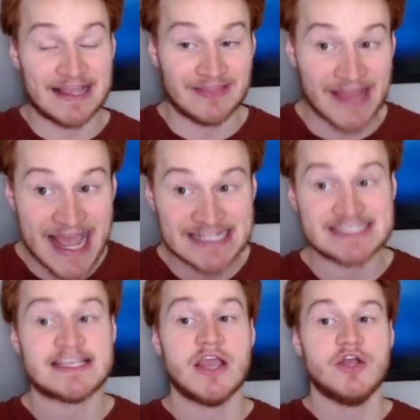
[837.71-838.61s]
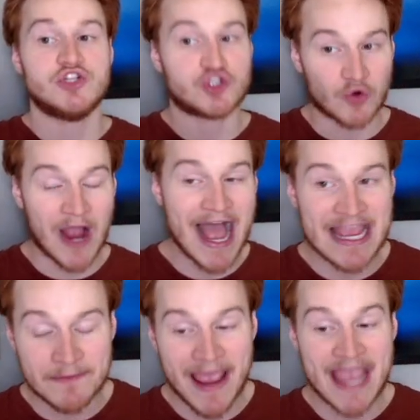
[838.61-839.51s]
let's try
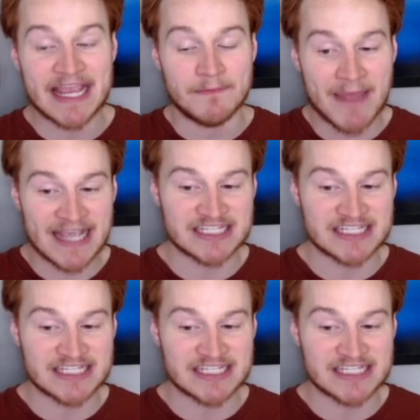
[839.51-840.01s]
and make it make